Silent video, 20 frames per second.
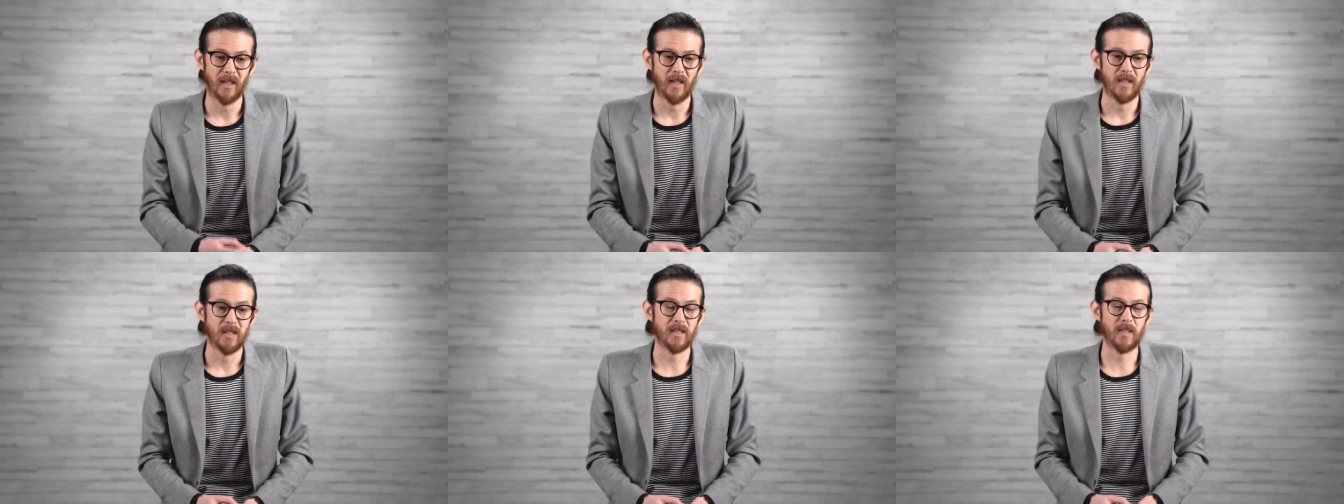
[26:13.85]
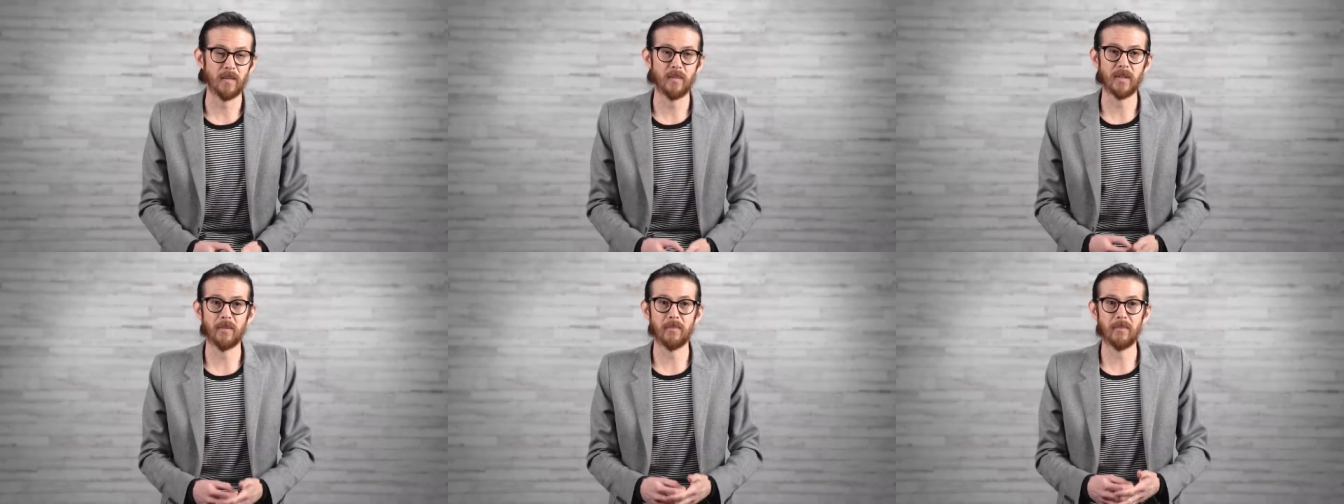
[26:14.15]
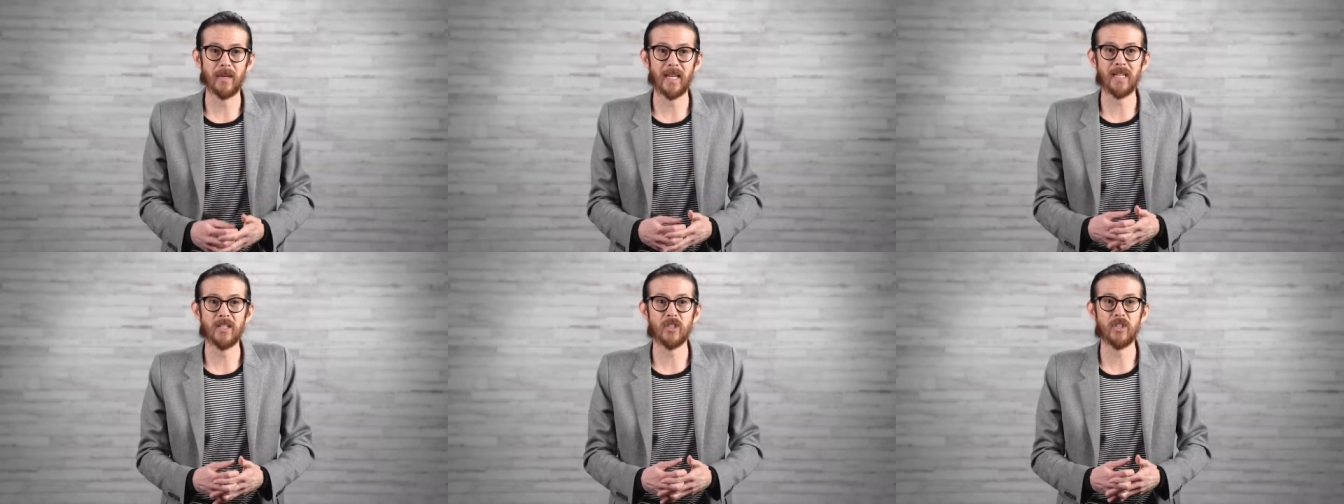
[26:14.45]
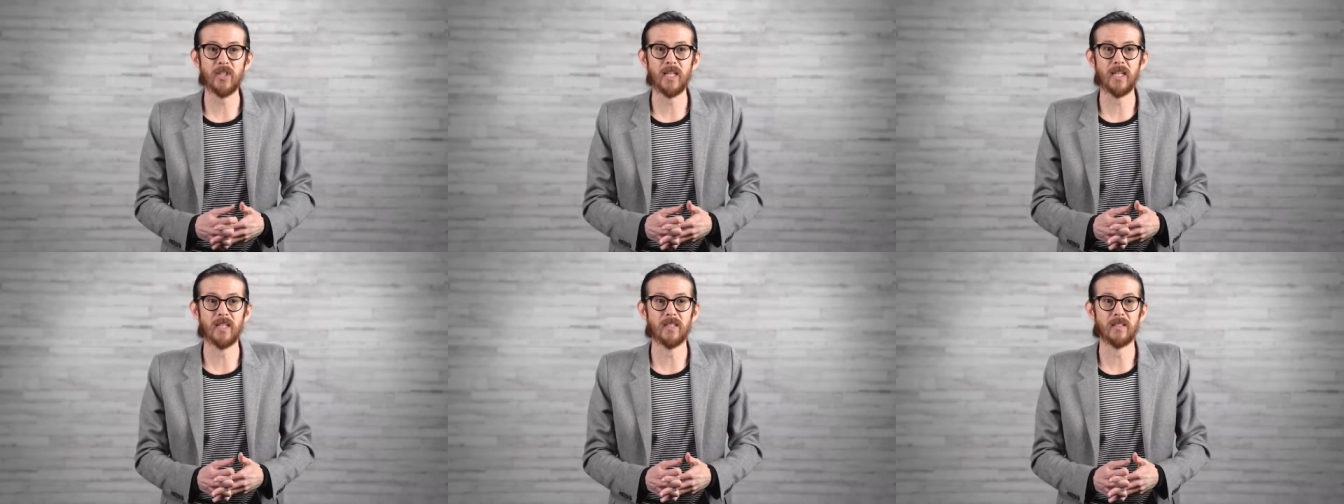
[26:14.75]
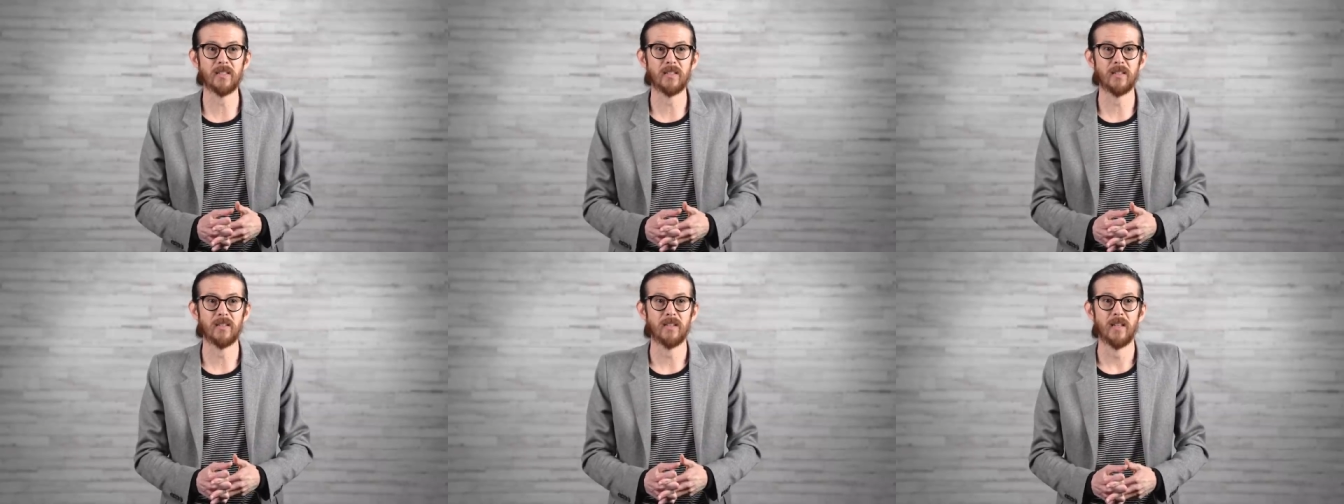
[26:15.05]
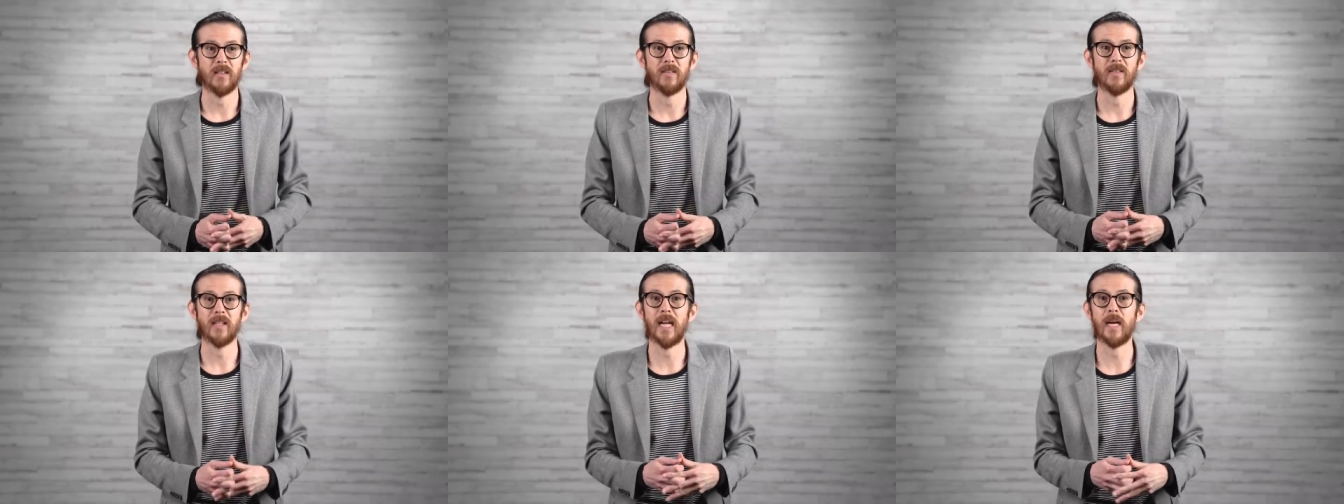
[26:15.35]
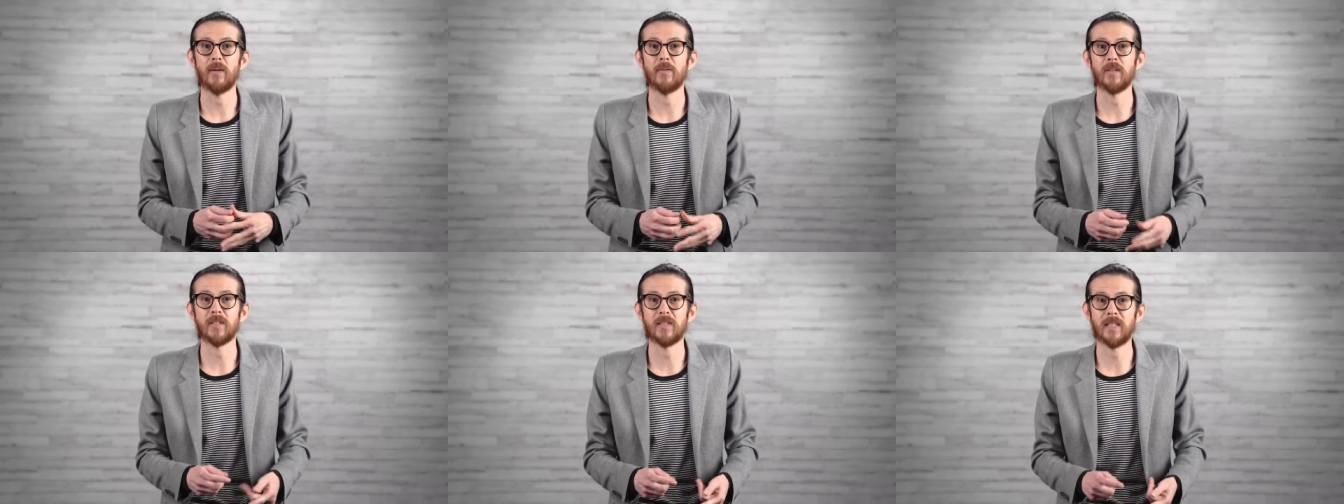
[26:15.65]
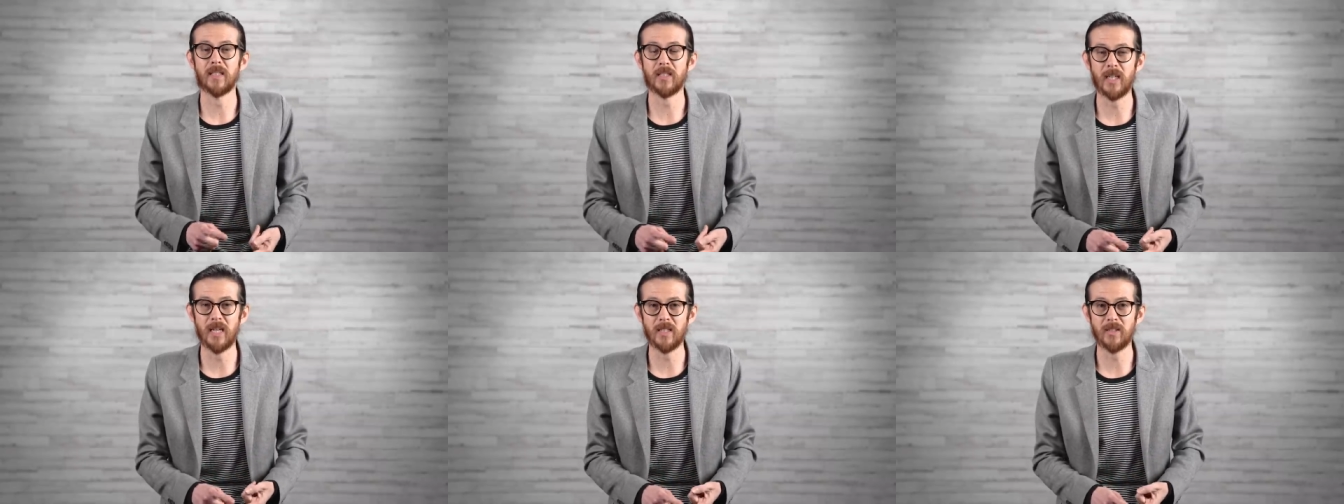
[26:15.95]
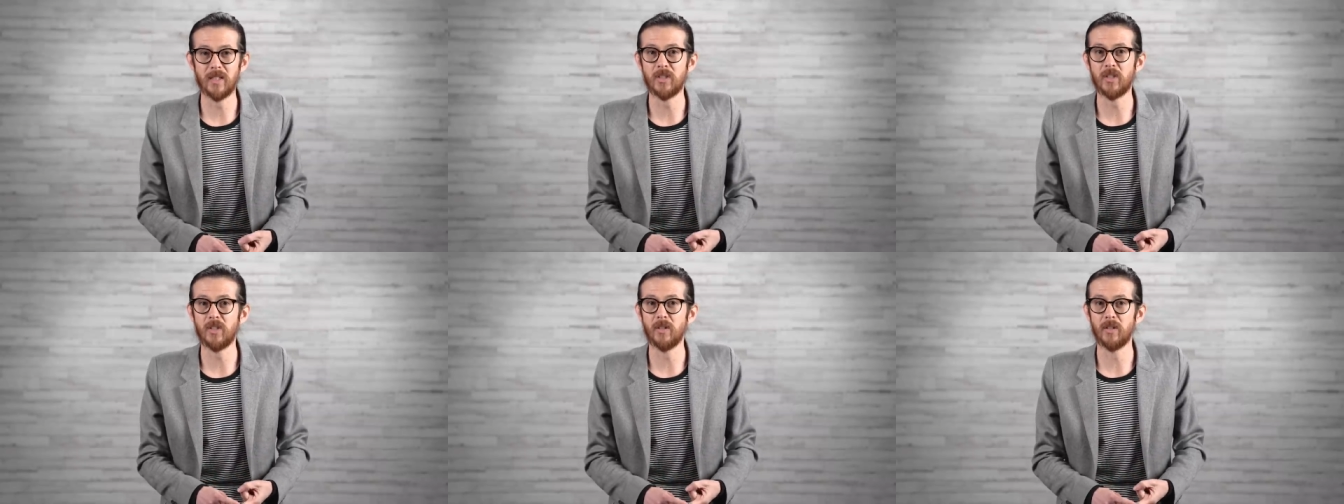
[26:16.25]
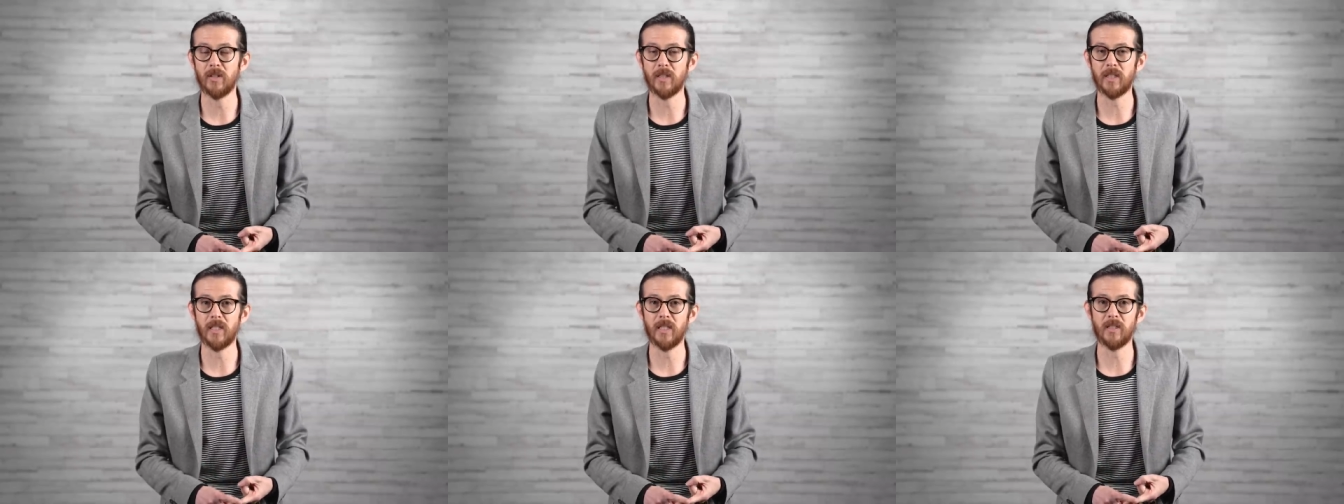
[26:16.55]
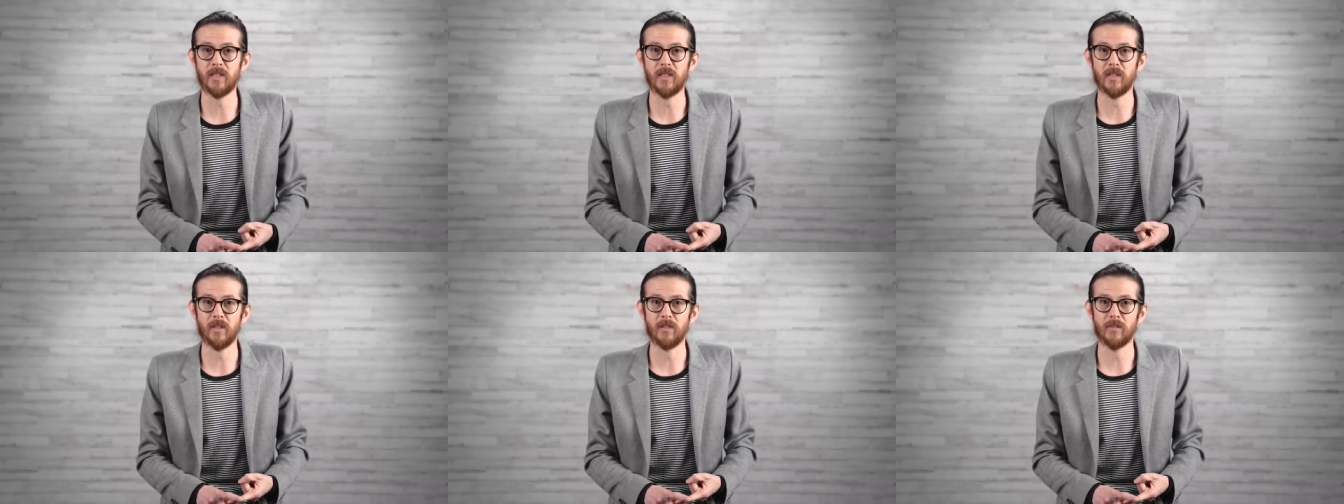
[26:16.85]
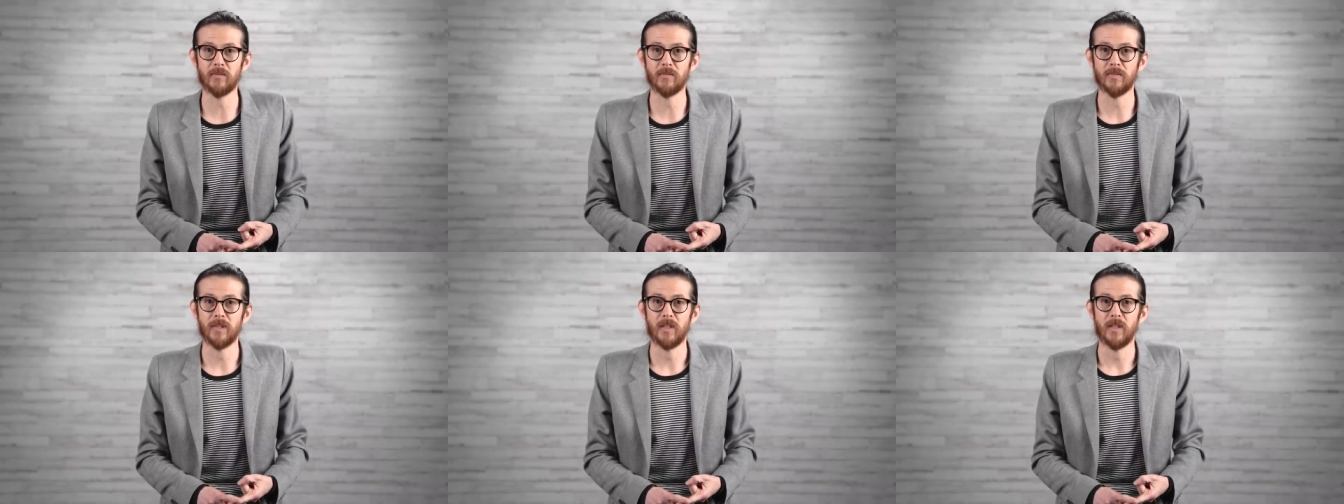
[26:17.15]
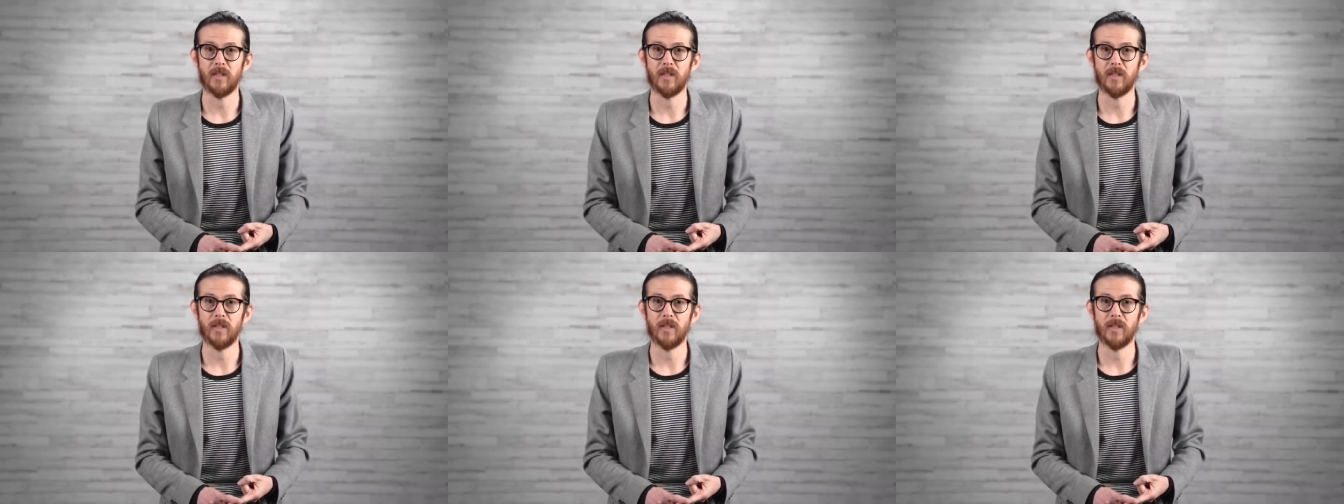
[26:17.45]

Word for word: some of the main genes that I would suggest that you look into